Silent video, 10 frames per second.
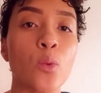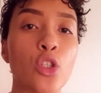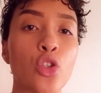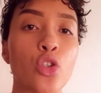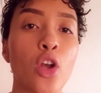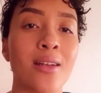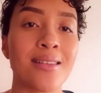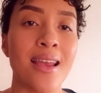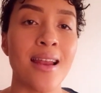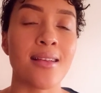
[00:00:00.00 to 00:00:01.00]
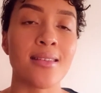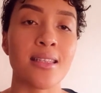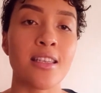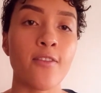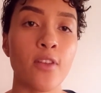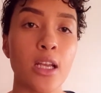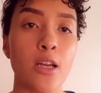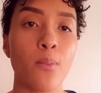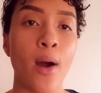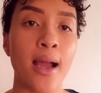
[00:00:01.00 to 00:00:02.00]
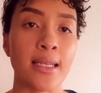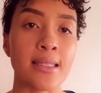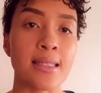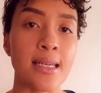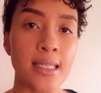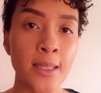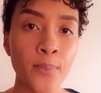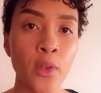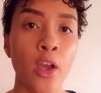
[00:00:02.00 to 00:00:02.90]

which should contain a certificate by an attorney